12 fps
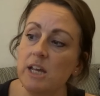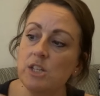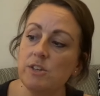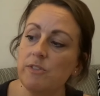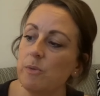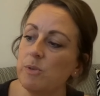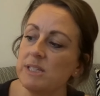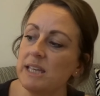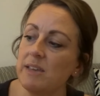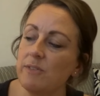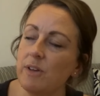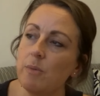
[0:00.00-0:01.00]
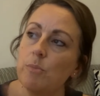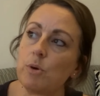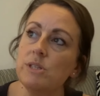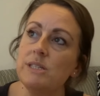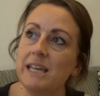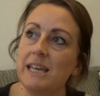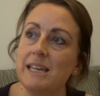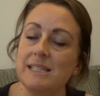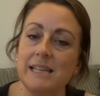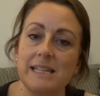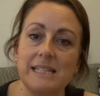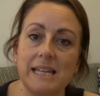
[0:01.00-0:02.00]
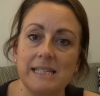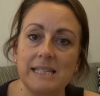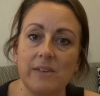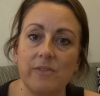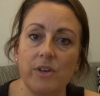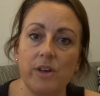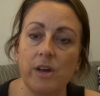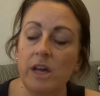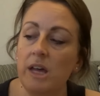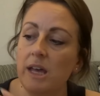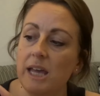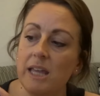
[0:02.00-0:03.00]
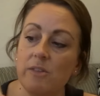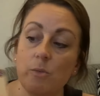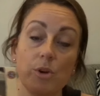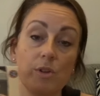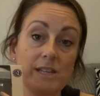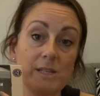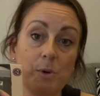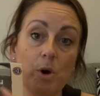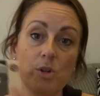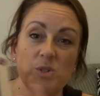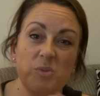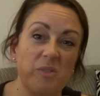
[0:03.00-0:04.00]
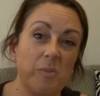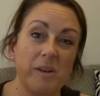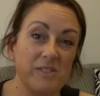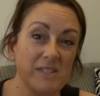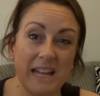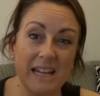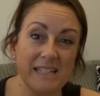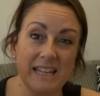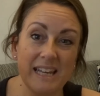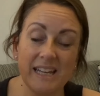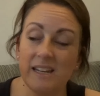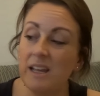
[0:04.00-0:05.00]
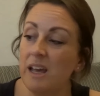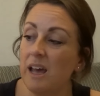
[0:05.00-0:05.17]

So if I want to give her, most days, I tend to give her either one of these pots with a bit of salad in,